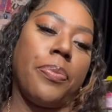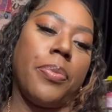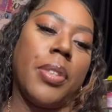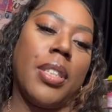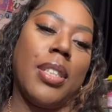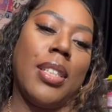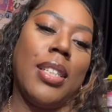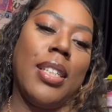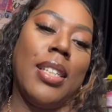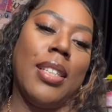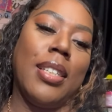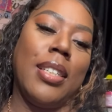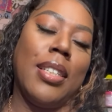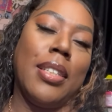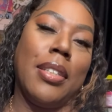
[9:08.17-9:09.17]

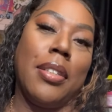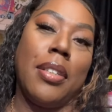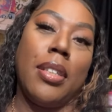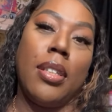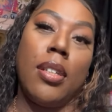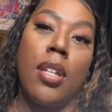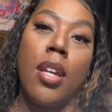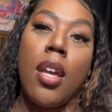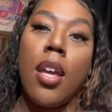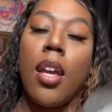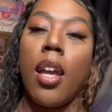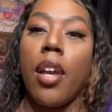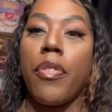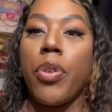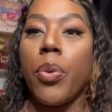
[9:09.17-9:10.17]
Honey.
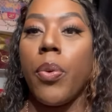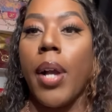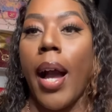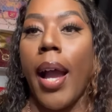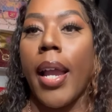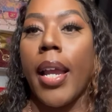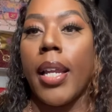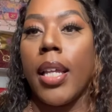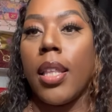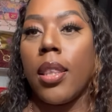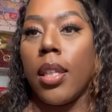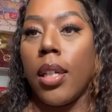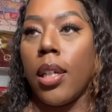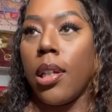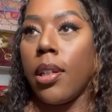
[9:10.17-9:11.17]
If you got
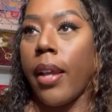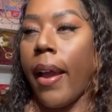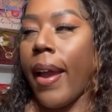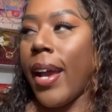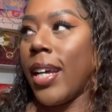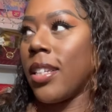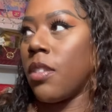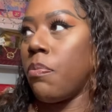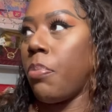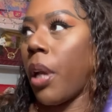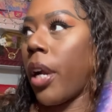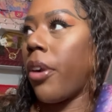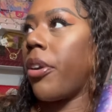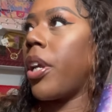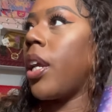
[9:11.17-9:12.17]
anything that has
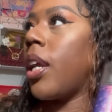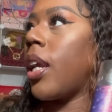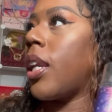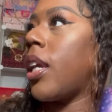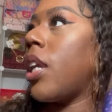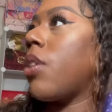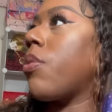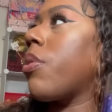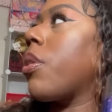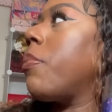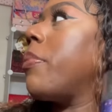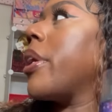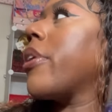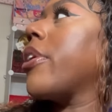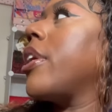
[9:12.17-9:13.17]
berry in it or a
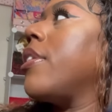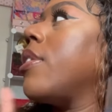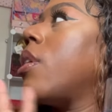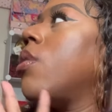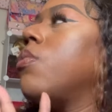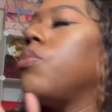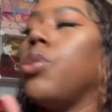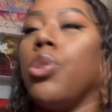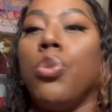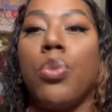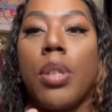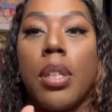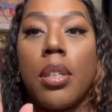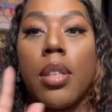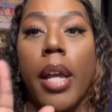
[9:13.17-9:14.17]
berry note, you
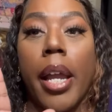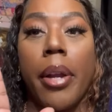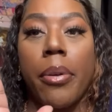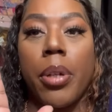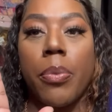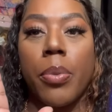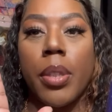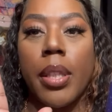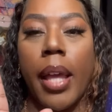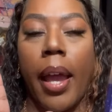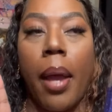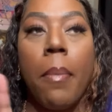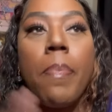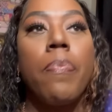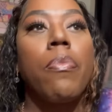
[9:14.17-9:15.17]
could layer it with
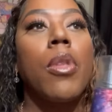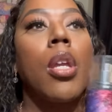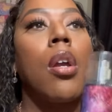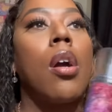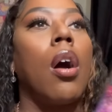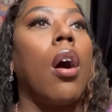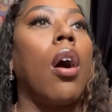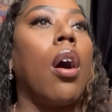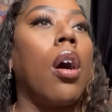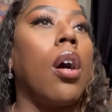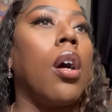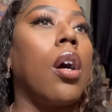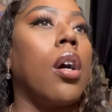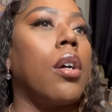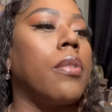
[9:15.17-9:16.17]
that.
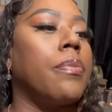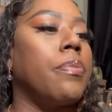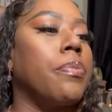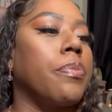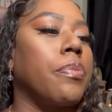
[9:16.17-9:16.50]
I